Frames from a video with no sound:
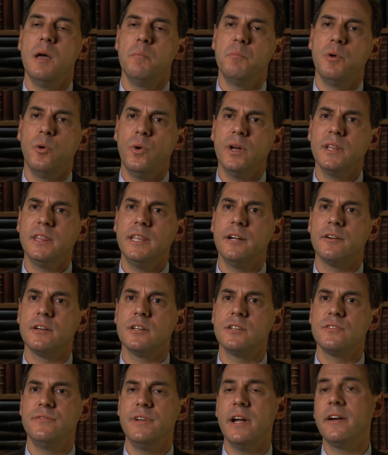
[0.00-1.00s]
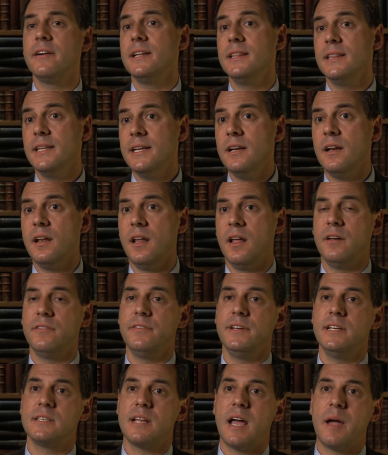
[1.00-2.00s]
But what there is very little
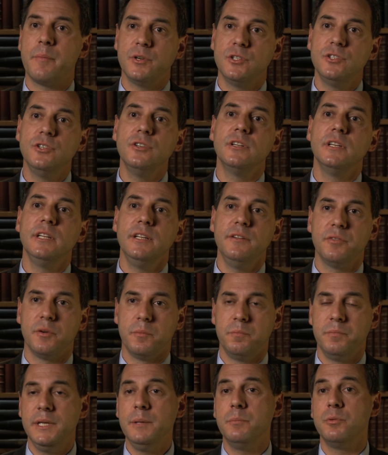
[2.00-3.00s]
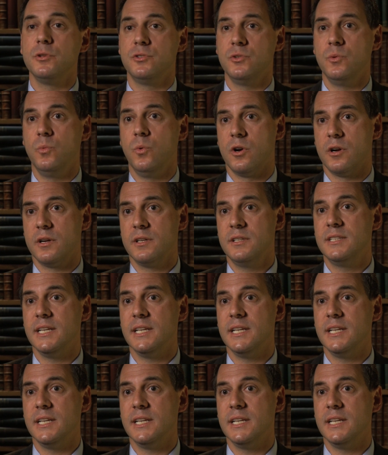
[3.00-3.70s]
of is opportunity for people to work